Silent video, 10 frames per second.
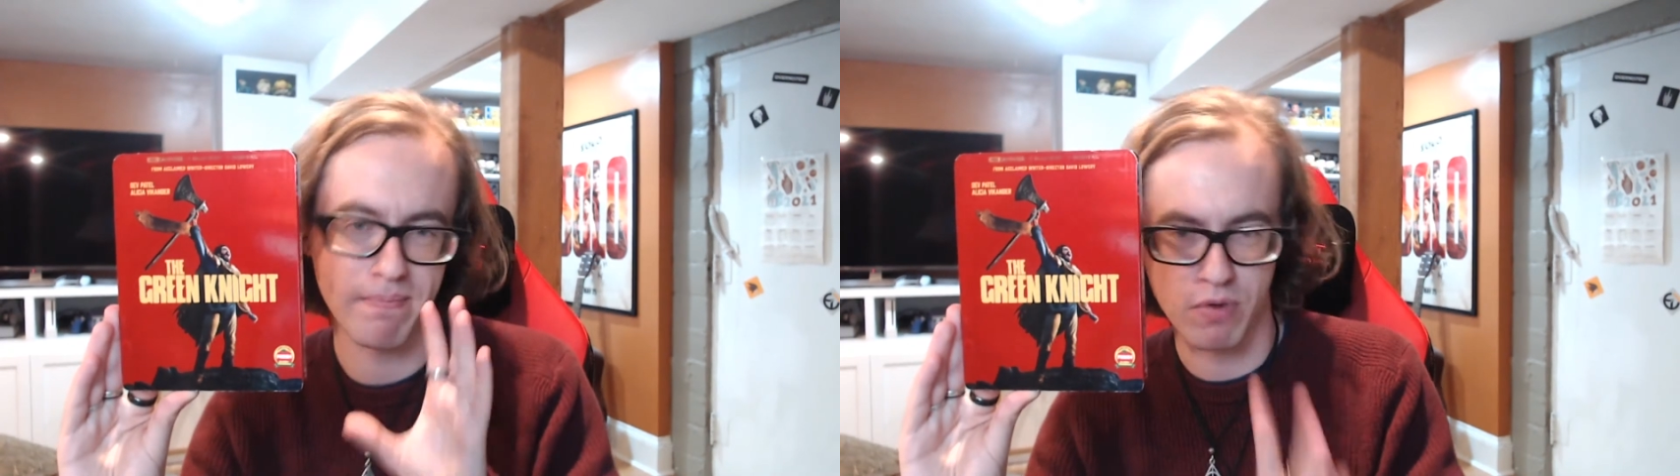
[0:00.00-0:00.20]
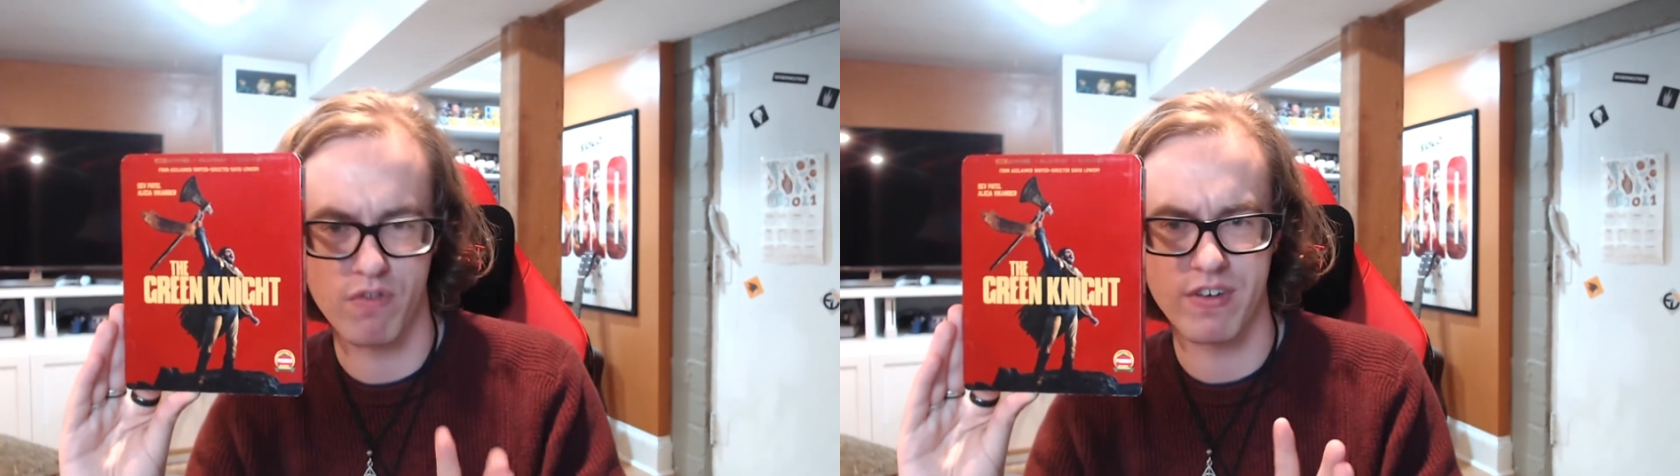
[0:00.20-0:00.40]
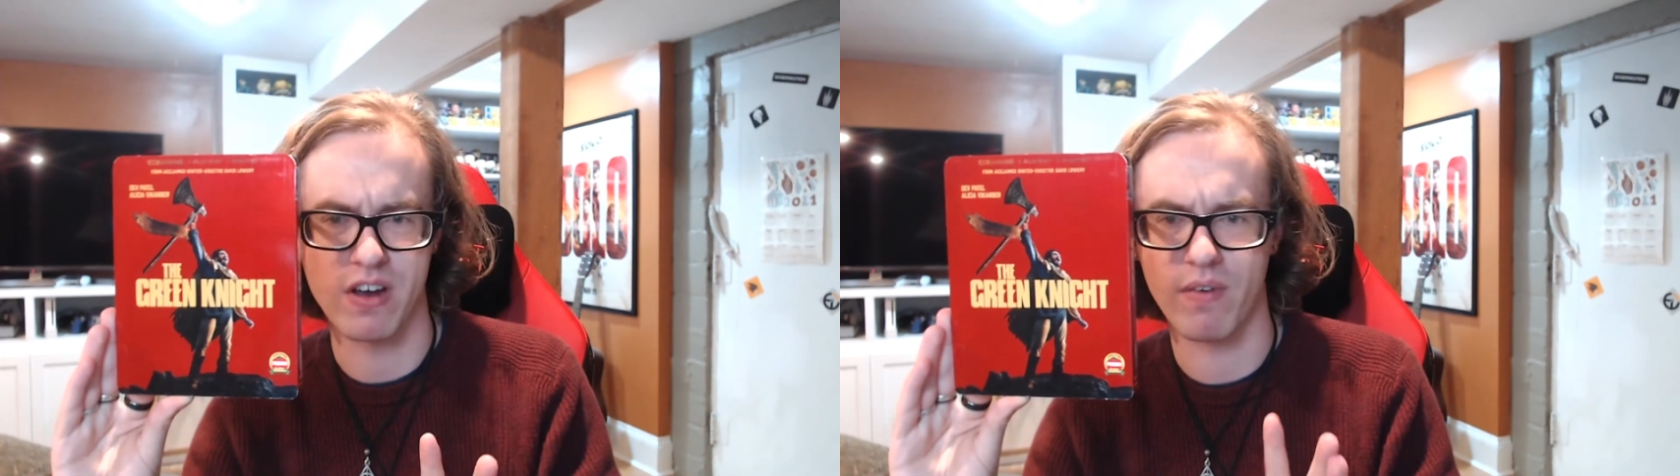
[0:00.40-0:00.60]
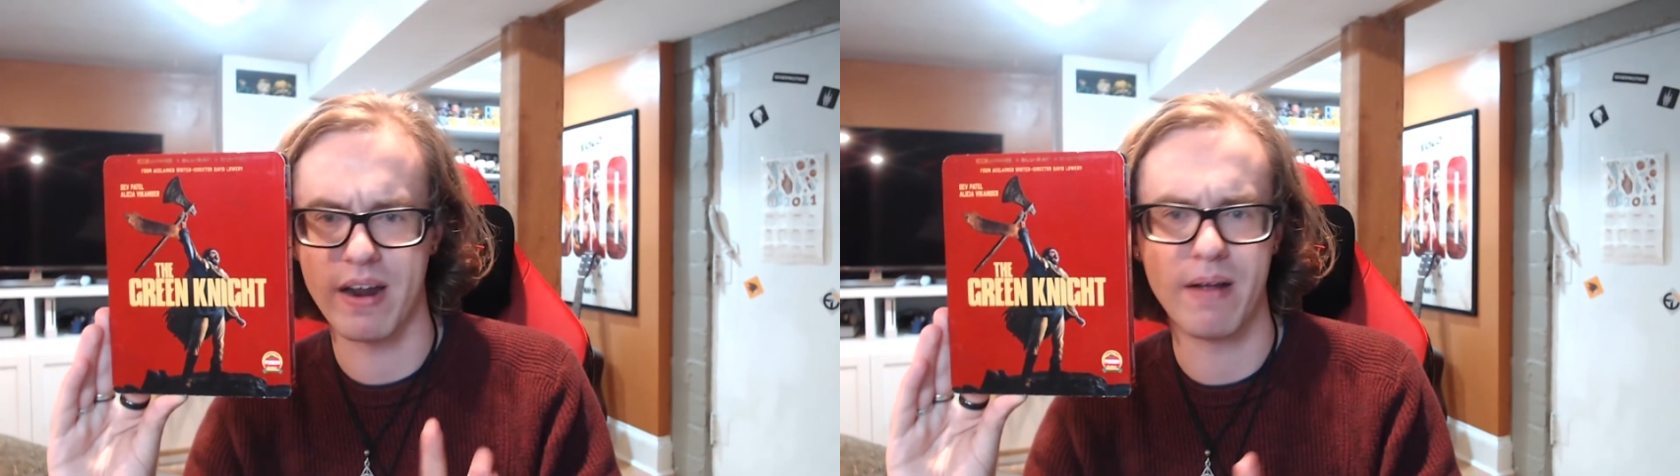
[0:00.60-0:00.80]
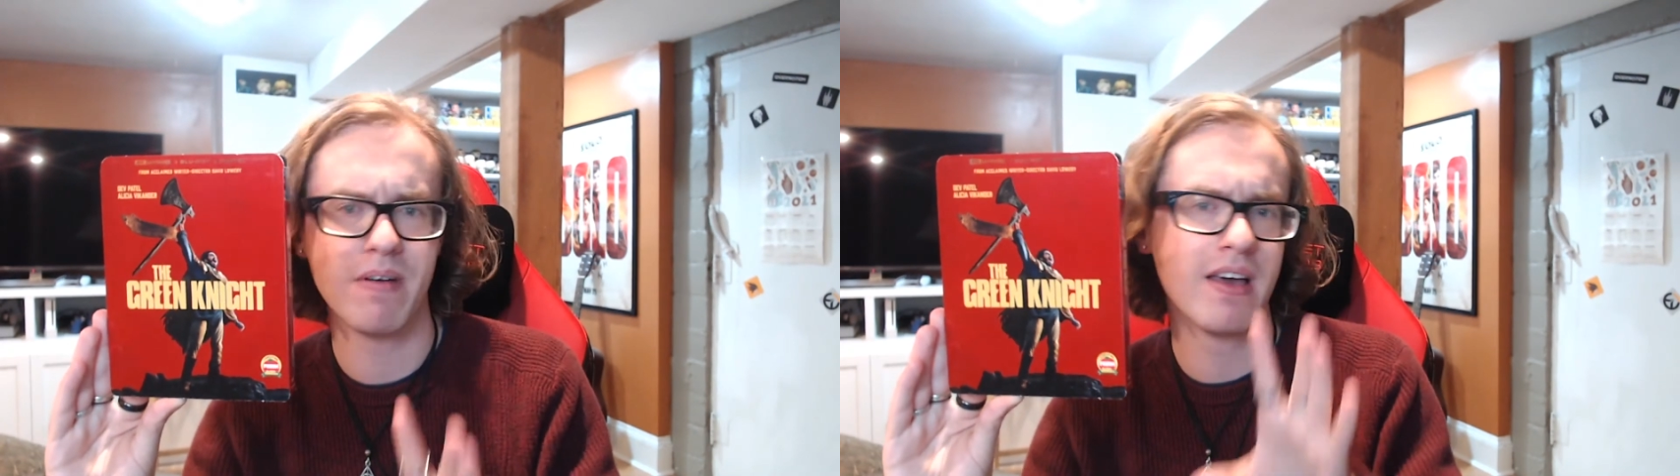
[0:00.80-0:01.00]
movie, all right?
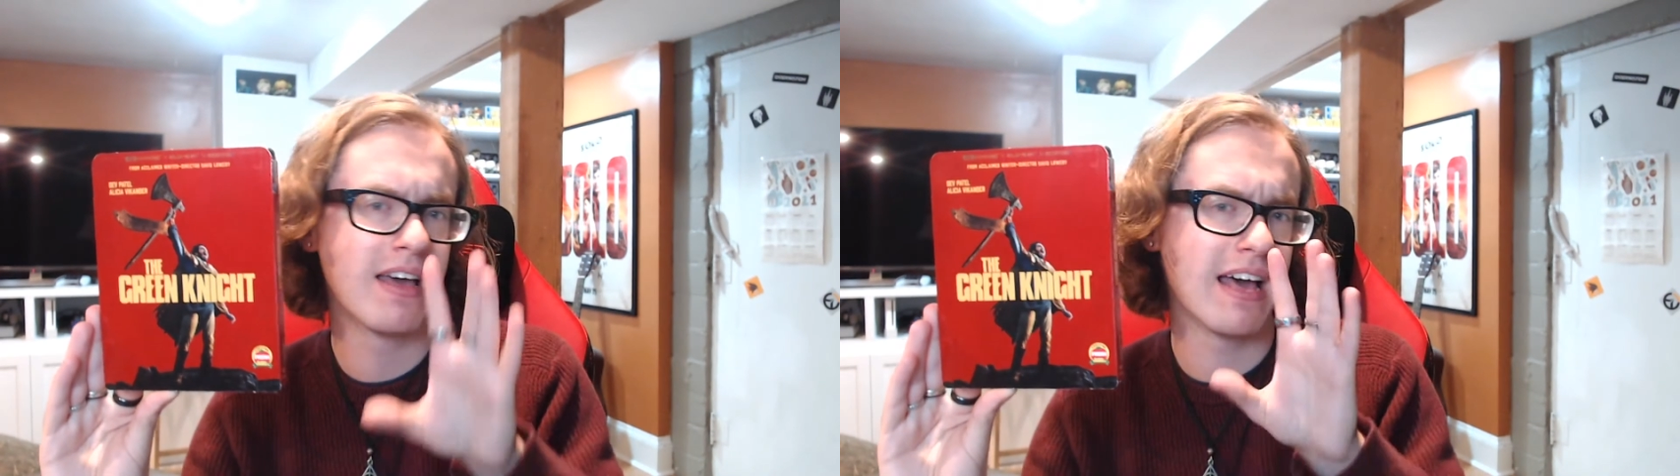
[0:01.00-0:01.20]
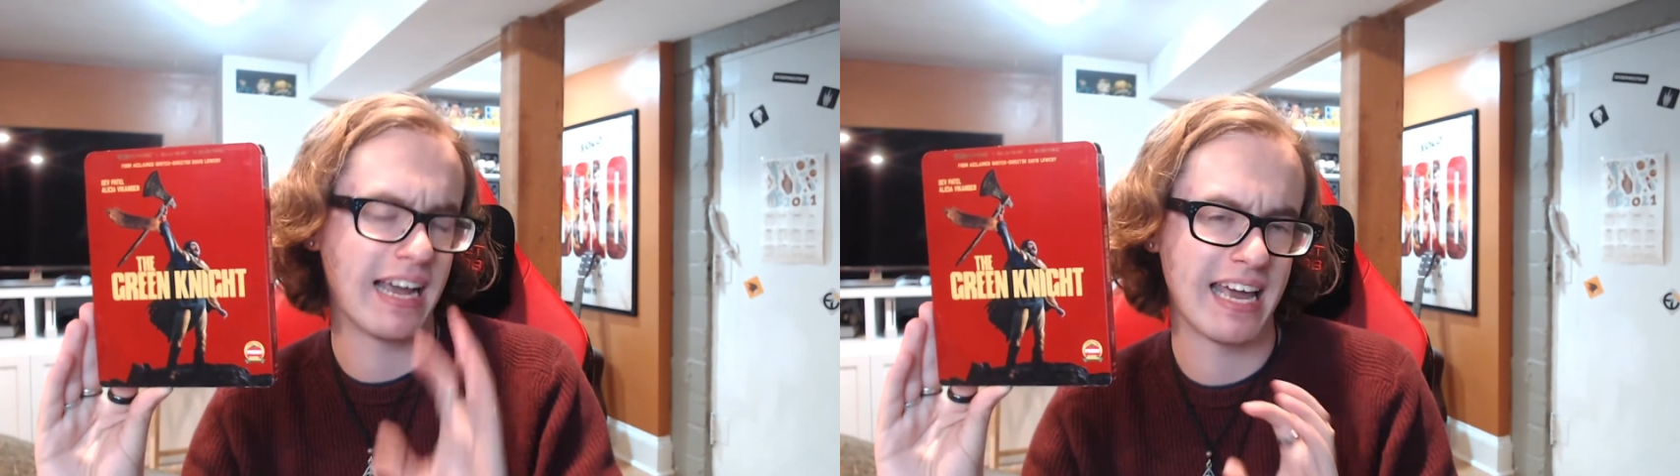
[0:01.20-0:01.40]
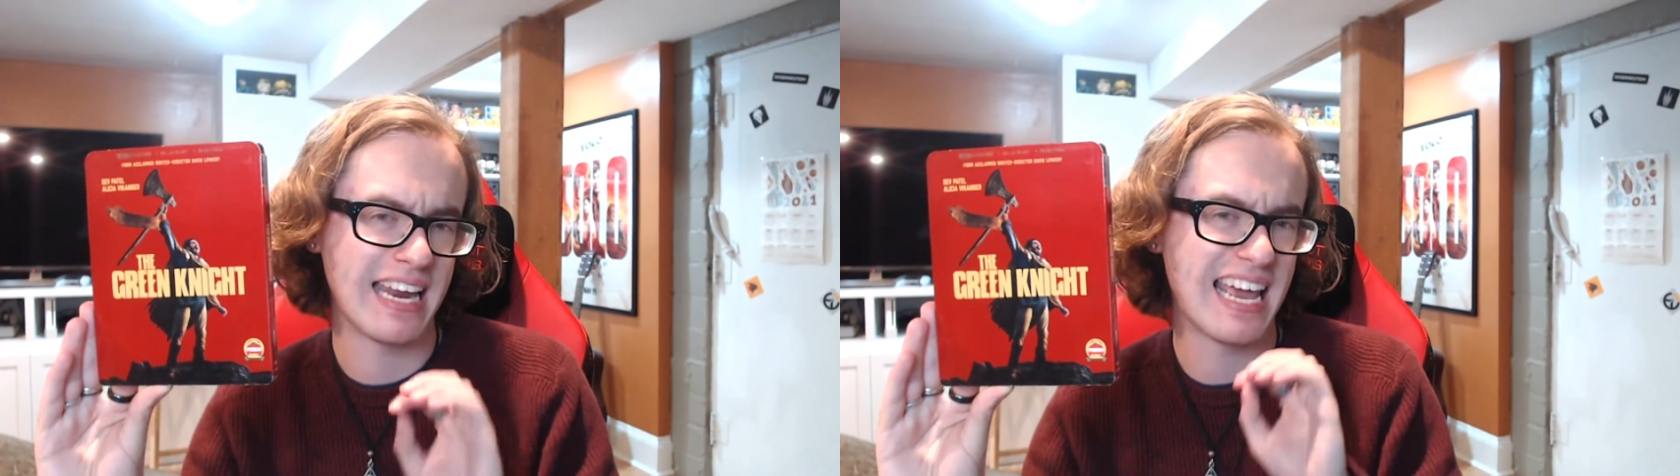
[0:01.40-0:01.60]
Again,